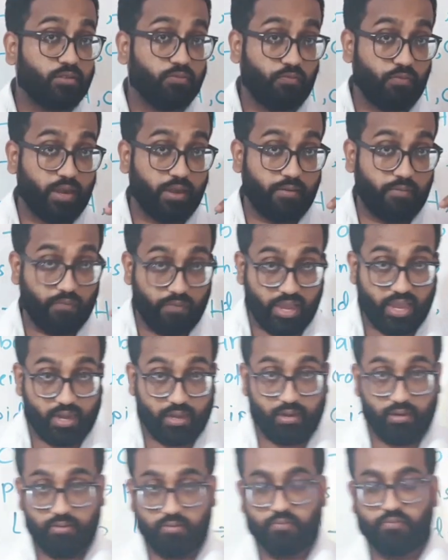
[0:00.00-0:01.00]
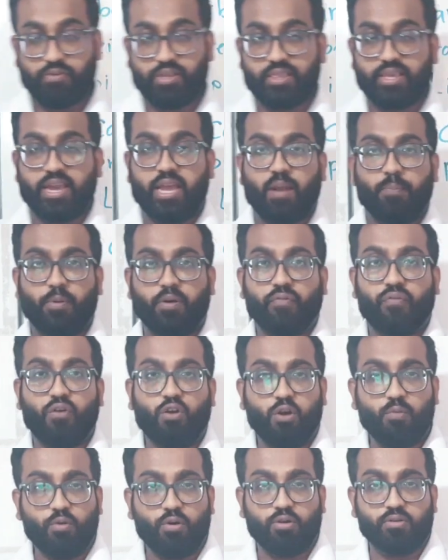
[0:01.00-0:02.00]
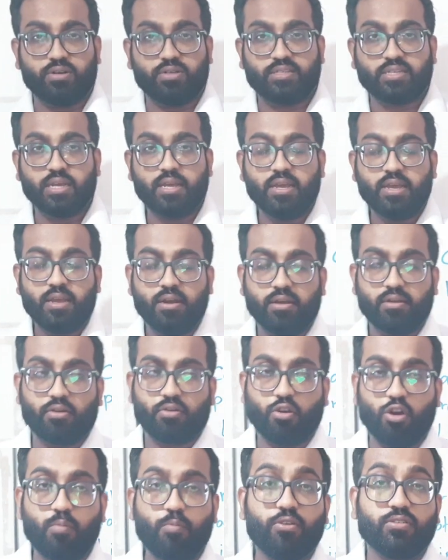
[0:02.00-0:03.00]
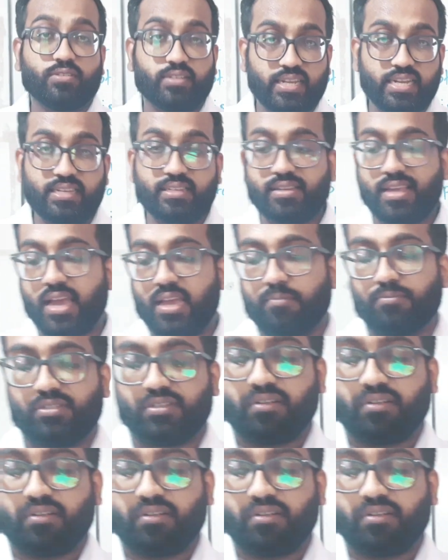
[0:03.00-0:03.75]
very well with the help of hormones, not hormones, enzymes,